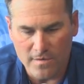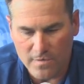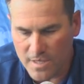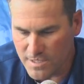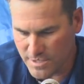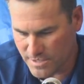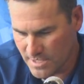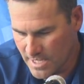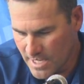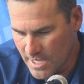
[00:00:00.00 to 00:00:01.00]
And really just
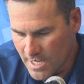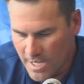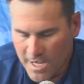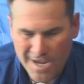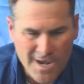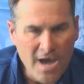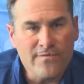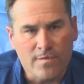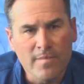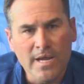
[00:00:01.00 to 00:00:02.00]
not
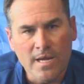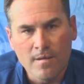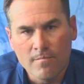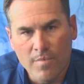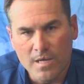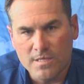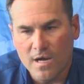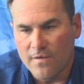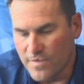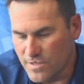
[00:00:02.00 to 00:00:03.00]
for me, but
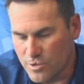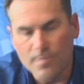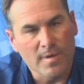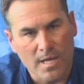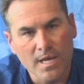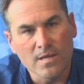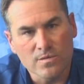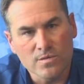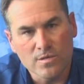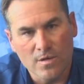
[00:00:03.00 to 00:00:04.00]
for this group of
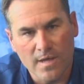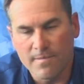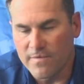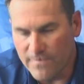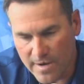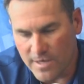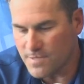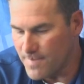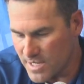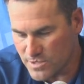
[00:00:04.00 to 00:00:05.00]
kids. They've been very
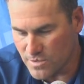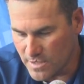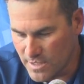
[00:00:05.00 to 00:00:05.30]
special.